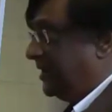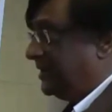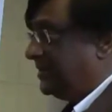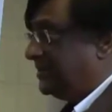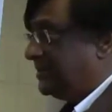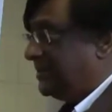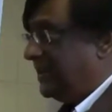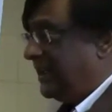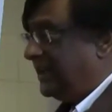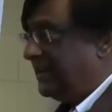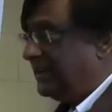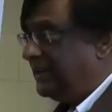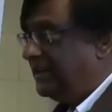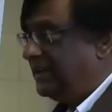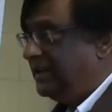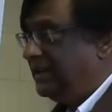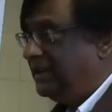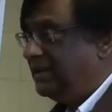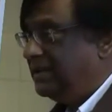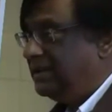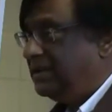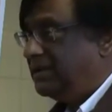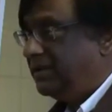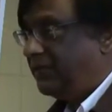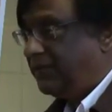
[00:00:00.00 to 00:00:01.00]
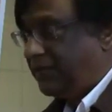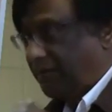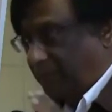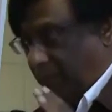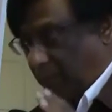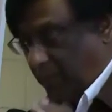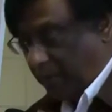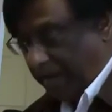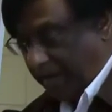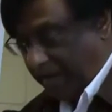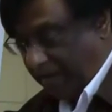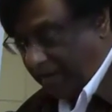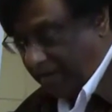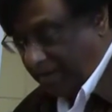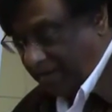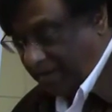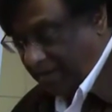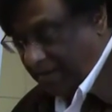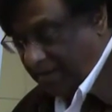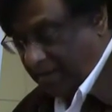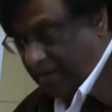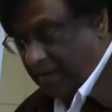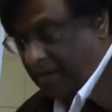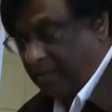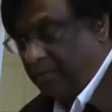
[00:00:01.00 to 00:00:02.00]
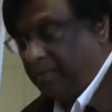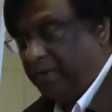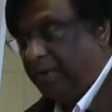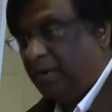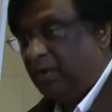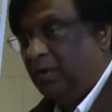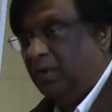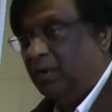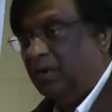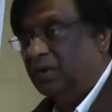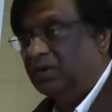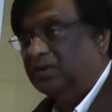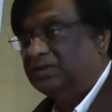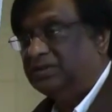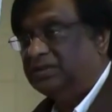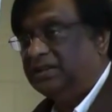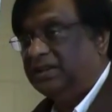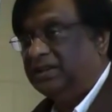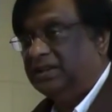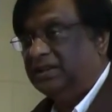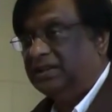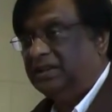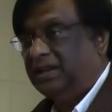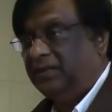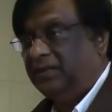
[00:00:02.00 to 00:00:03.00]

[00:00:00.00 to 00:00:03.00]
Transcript: in a slightly different way, because it'll